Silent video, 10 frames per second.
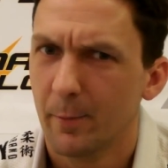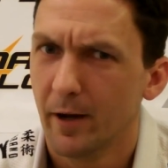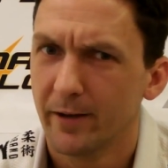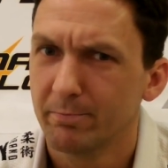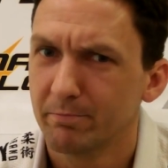
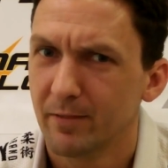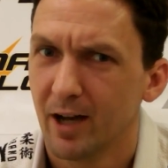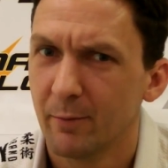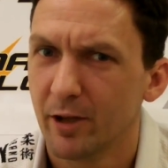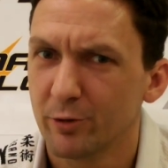
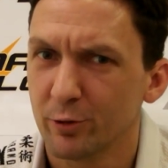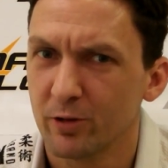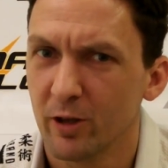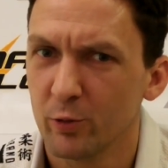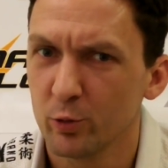I'm
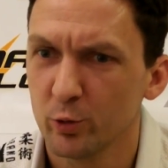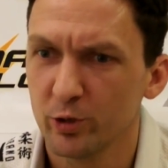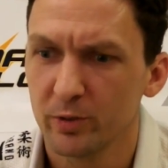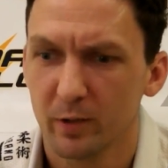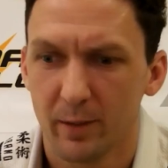not certain on the
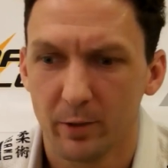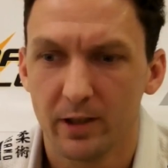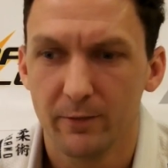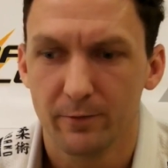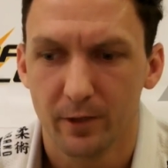rules,
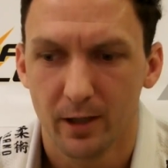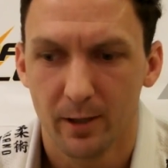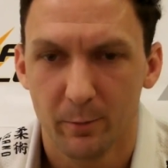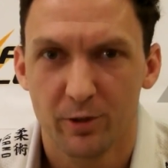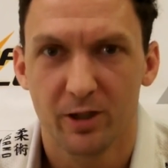but I believe
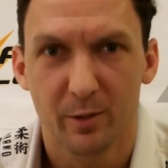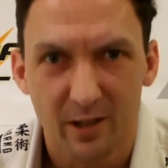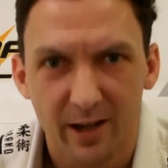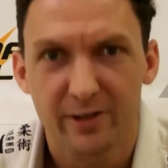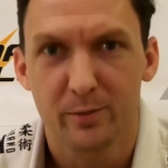there's
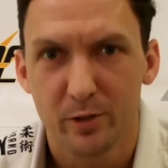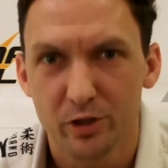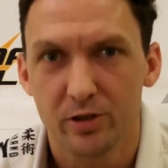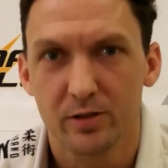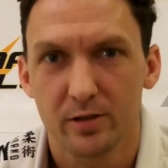going to be a lot of
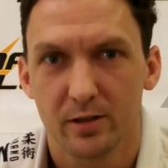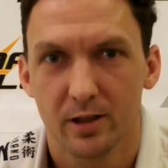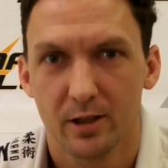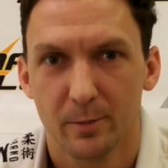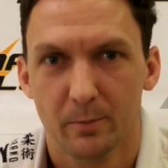
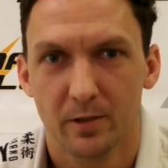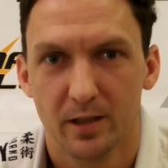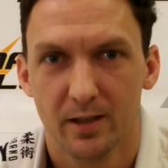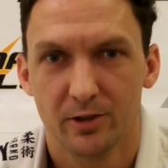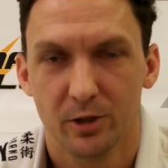submissions.
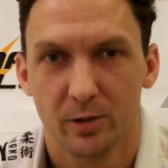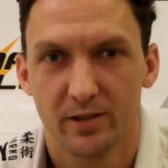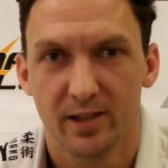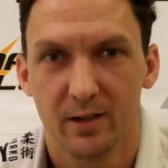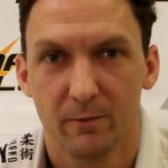
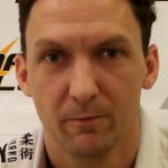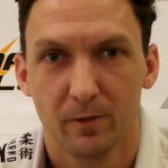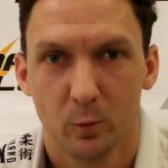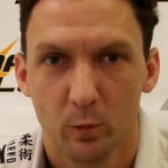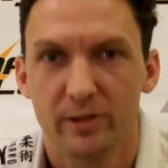So instead
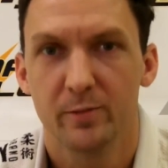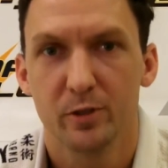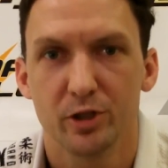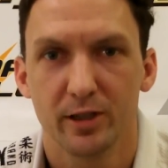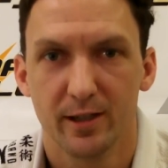of
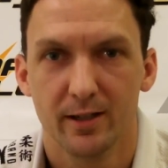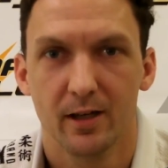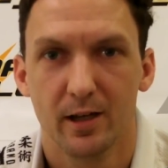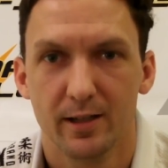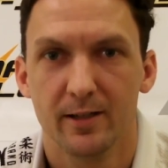one
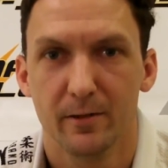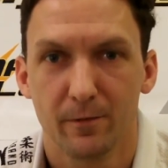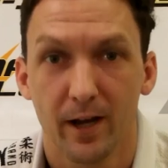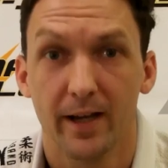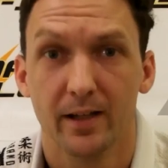submission
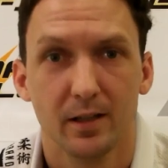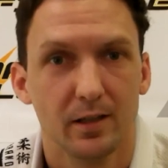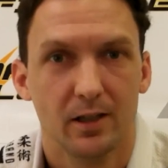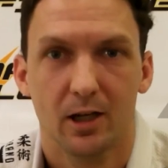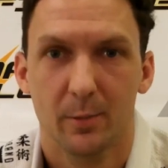ending the
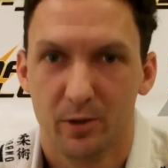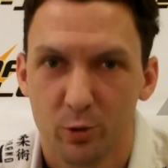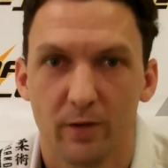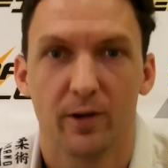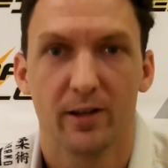fight,
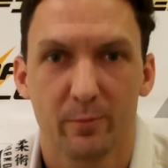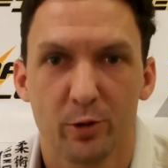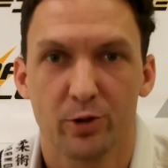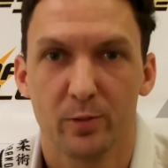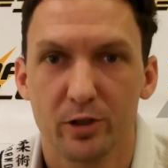it's whoever
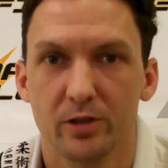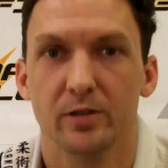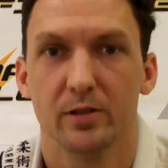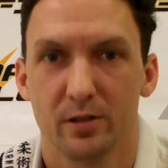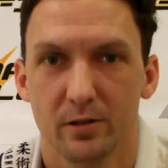has the most
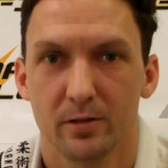submissions.